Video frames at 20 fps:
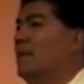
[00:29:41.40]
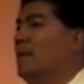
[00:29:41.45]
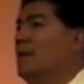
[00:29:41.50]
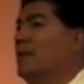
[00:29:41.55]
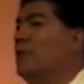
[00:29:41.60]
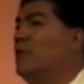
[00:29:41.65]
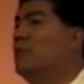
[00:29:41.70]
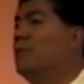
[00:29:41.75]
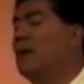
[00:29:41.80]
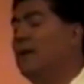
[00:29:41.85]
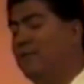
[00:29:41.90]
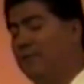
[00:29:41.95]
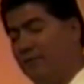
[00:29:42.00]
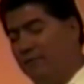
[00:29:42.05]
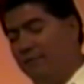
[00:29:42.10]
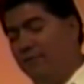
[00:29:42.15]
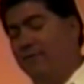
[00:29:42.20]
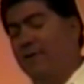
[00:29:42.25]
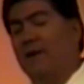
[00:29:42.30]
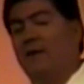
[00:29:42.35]
You ever
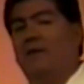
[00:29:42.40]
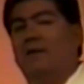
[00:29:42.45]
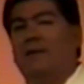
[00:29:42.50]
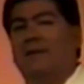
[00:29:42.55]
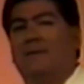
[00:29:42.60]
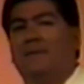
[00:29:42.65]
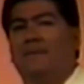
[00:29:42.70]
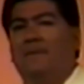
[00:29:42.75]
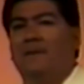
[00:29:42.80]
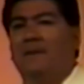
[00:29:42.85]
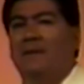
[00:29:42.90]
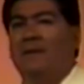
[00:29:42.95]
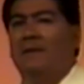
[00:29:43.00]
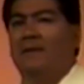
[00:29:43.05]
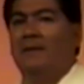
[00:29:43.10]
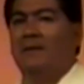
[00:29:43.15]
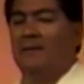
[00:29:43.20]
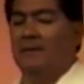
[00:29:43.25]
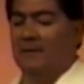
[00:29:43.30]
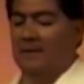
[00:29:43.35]
felt
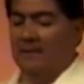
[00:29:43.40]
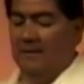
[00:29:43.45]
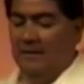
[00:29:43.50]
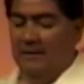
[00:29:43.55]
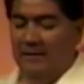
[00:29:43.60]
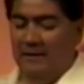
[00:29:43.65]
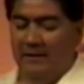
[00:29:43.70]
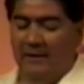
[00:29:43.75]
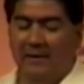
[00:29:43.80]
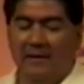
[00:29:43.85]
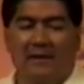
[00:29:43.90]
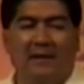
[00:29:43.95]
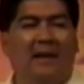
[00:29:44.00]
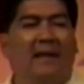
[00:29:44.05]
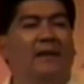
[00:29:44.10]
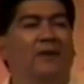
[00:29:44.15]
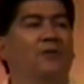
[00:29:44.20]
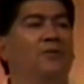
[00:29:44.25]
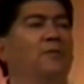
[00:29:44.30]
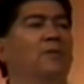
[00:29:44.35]

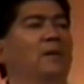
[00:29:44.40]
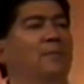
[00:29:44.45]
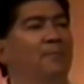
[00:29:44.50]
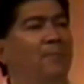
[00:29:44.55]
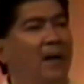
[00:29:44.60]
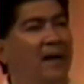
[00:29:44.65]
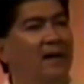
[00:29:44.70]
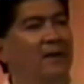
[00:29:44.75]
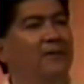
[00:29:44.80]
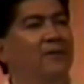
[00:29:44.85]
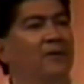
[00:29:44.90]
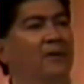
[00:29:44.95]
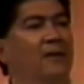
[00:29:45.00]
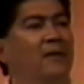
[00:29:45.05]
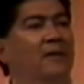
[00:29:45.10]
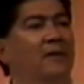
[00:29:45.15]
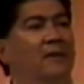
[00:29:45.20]
like you're a bother?